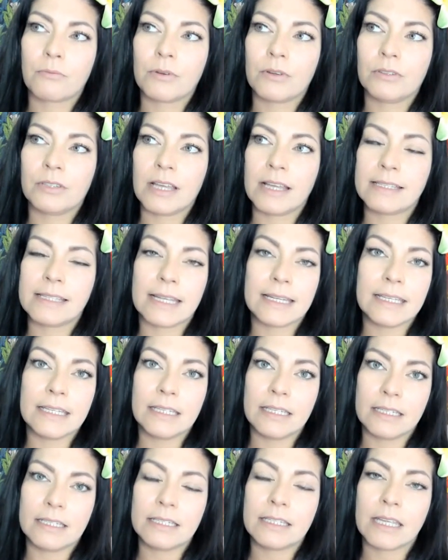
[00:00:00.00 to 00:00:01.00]
realized I
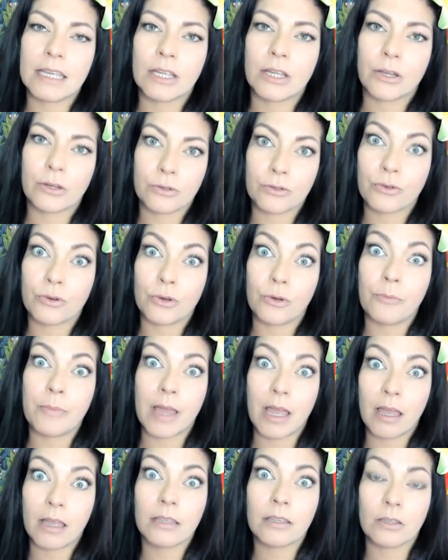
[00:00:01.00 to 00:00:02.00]
needed to take control
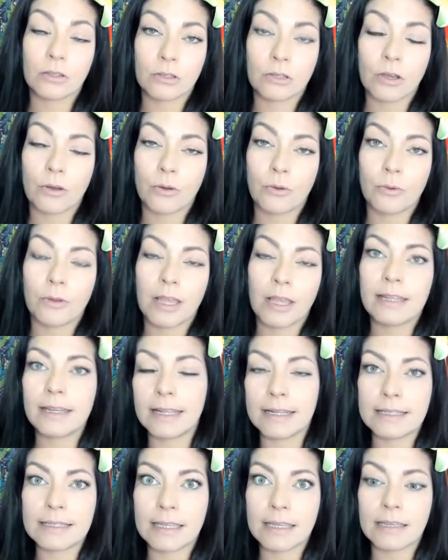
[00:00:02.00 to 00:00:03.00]
back, you know, and I
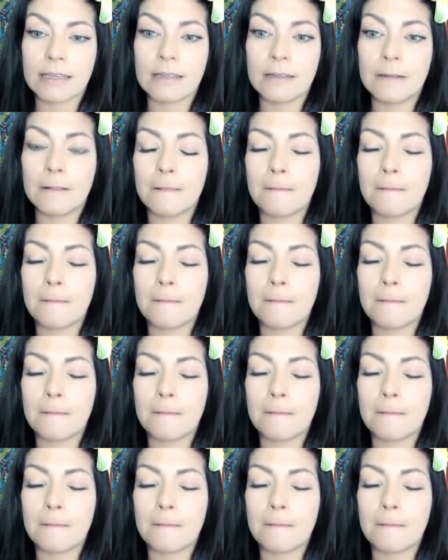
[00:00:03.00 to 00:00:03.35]
did.